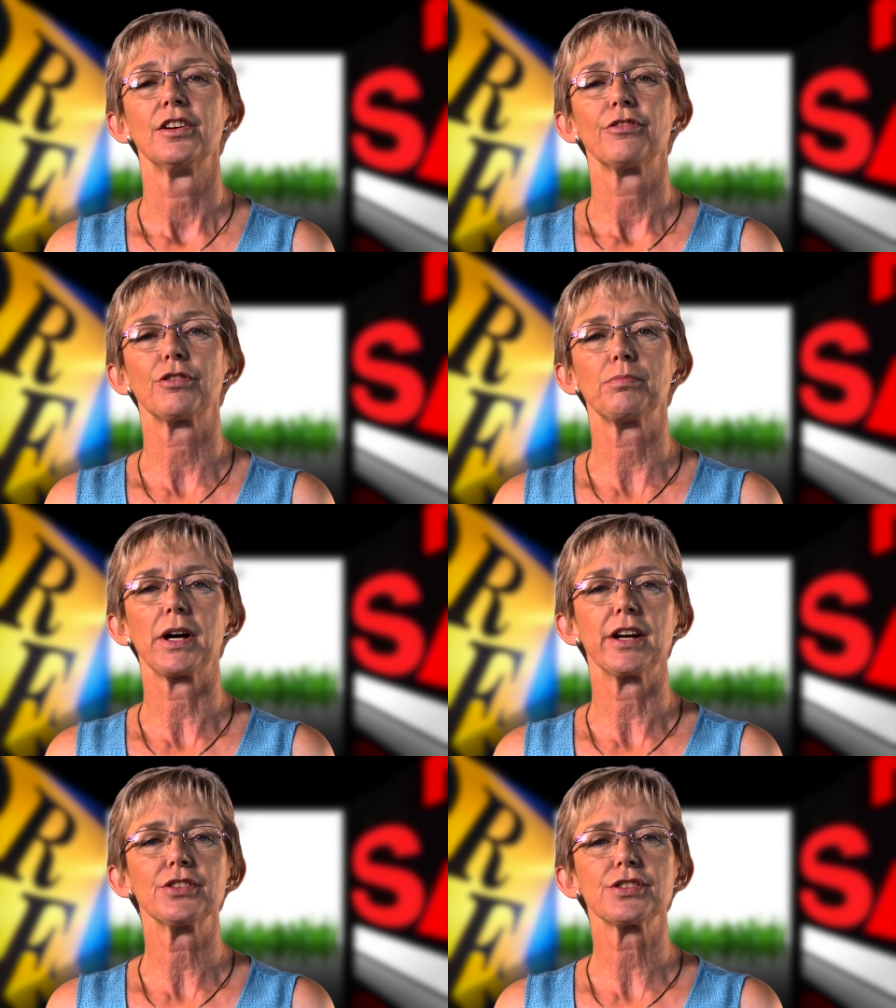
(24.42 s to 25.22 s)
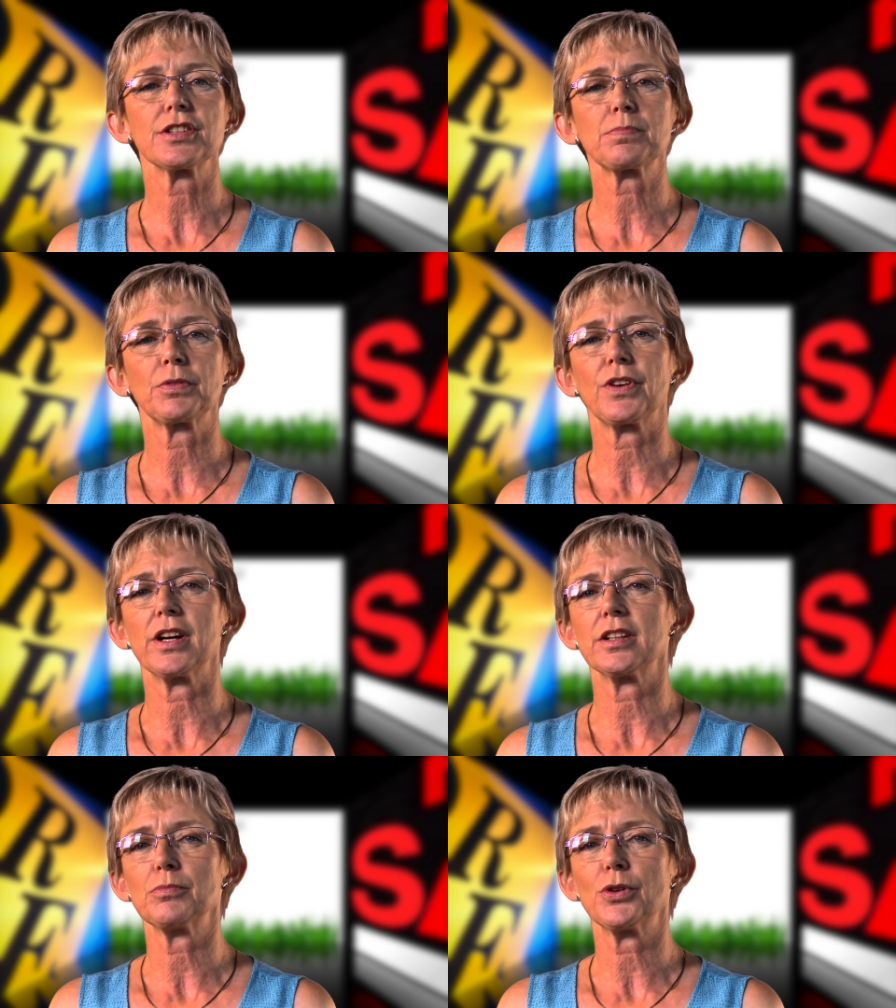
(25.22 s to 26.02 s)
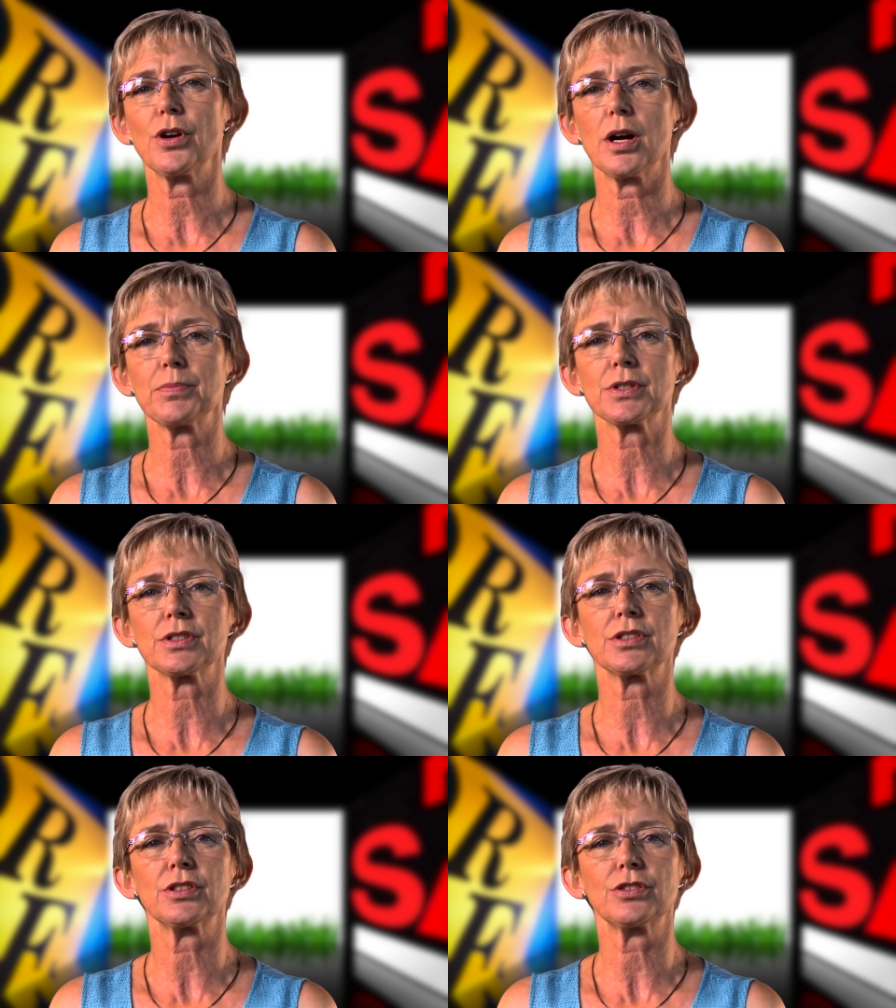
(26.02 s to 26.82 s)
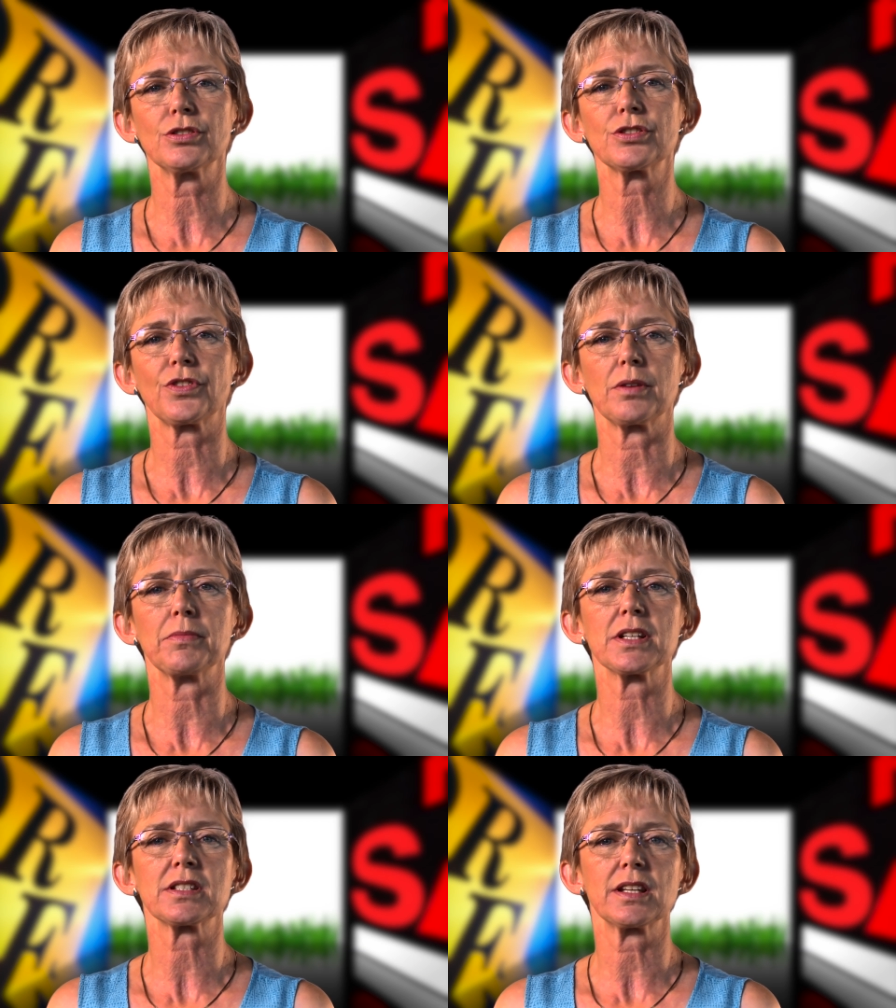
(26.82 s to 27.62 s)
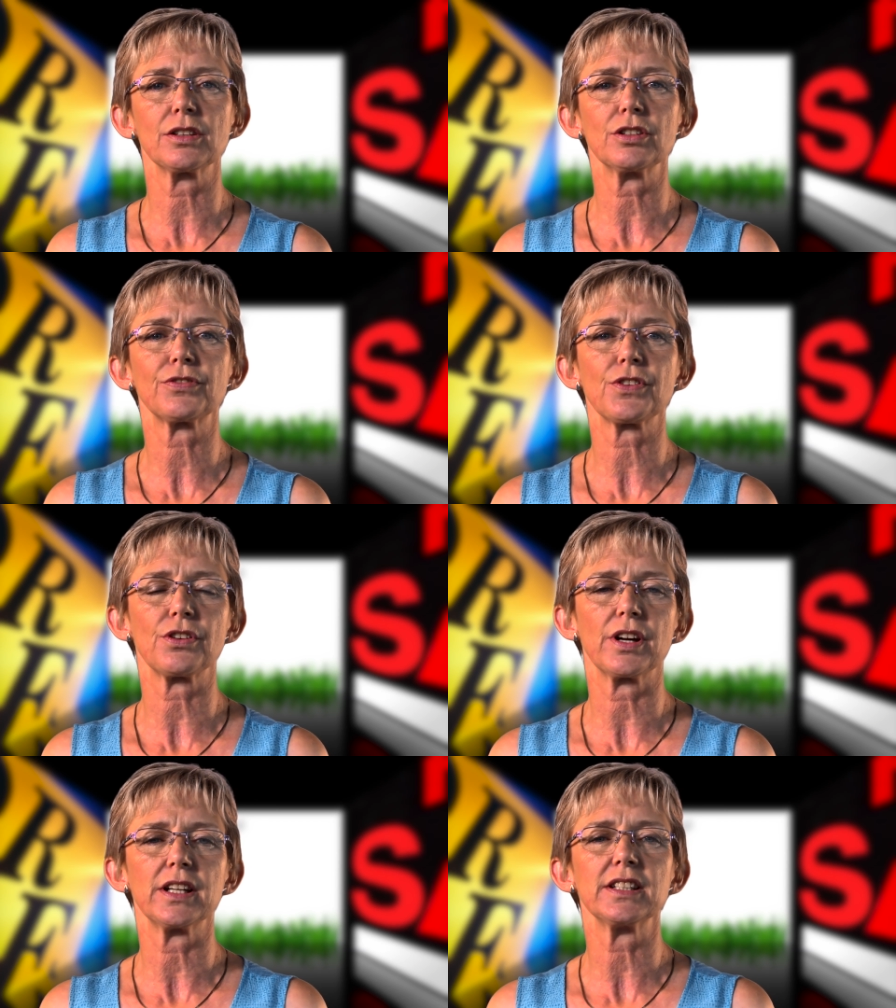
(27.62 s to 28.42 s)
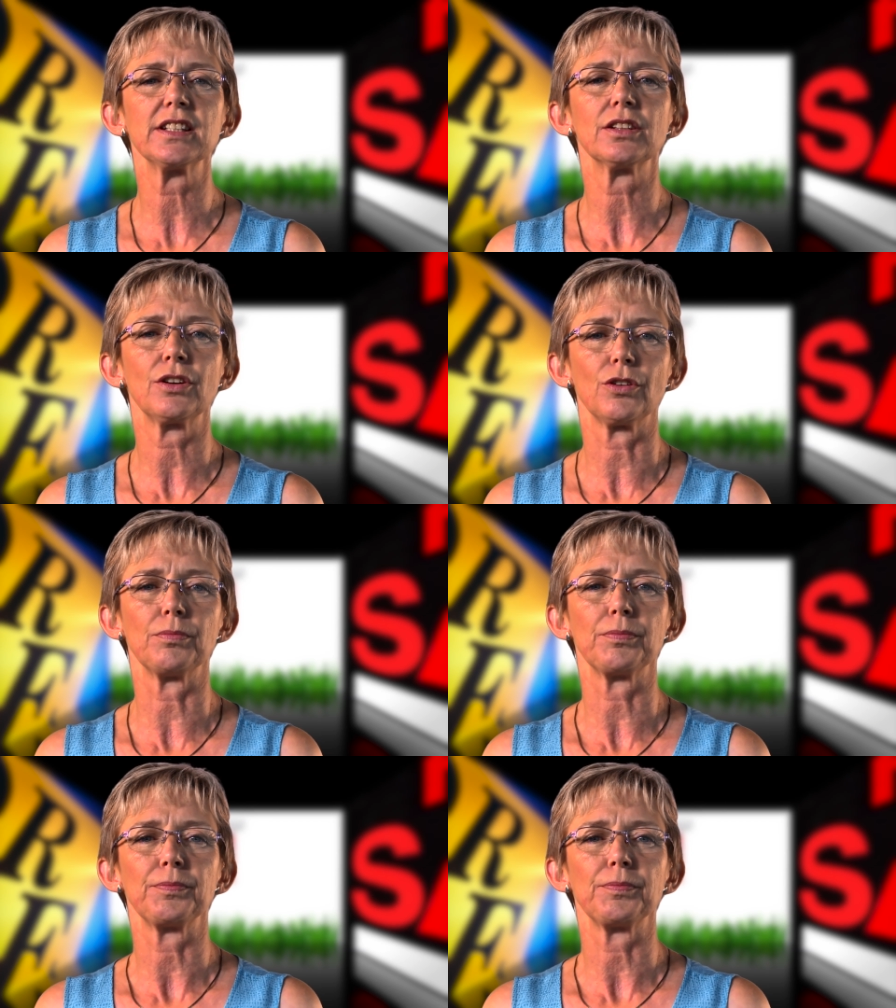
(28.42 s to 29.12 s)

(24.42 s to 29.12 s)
For buyers, this provided more options to choose from as they look for their ideal home.